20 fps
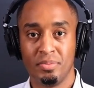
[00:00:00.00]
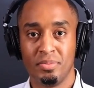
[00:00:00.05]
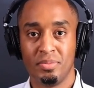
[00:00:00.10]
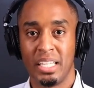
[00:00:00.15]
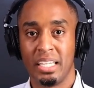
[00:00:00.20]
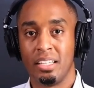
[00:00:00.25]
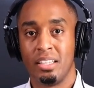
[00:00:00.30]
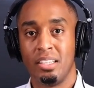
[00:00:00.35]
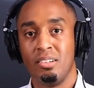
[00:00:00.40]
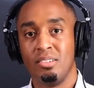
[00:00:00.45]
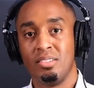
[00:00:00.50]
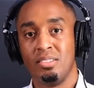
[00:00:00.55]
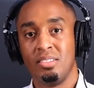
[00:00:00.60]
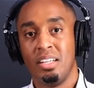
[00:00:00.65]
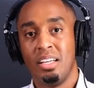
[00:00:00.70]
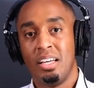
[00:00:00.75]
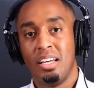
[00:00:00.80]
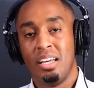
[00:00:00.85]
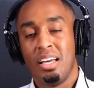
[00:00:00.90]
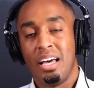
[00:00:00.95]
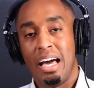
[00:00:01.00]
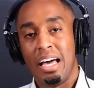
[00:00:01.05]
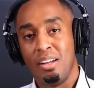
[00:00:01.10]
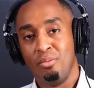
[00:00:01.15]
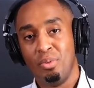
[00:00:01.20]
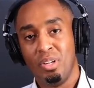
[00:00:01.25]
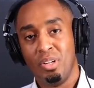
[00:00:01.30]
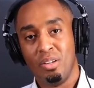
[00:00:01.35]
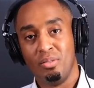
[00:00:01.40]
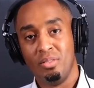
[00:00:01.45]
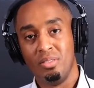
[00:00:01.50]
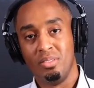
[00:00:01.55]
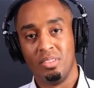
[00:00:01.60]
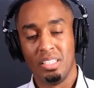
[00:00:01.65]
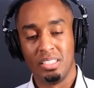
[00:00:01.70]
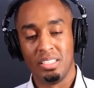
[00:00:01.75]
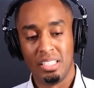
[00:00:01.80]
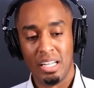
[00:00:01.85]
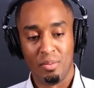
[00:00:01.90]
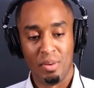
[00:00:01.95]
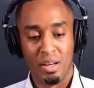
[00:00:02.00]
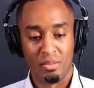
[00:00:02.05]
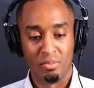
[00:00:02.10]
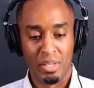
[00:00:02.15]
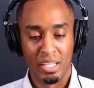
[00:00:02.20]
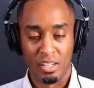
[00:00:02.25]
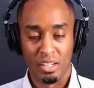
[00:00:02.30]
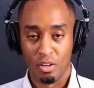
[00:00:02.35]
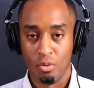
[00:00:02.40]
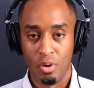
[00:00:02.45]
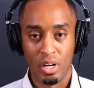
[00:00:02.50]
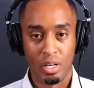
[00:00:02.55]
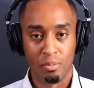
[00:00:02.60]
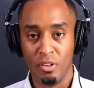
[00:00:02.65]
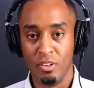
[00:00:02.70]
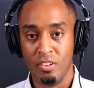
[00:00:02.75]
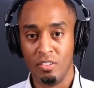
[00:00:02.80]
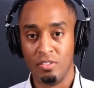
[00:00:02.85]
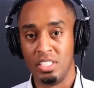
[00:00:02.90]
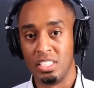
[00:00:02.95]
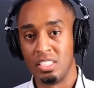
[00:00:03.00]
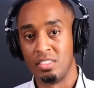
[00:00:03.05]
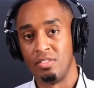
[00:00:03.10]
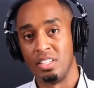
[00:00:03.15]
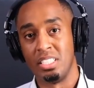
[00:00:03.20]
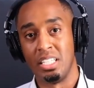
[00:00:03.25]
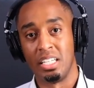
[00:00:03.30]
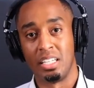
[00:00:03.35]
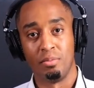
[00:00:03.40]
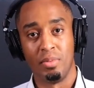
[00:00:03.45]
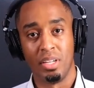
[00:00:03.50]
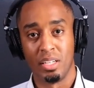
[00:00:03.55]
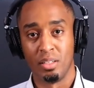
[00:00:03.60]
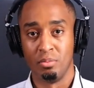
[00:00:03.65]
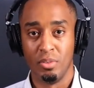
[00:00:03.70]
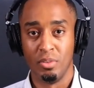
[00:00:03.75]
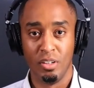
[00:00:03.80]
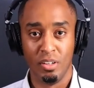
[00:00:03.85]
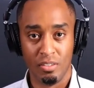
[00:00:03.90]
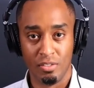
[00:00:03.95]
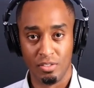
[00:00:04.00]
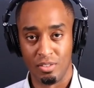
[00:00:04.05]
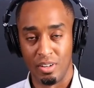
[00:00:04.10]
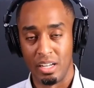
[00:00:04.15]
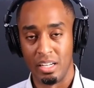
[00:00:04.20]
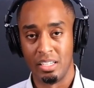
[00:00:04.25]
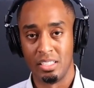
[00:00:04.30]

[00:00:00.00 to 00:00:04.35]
Like it's not about making quick moves just for the sake of making moves, right?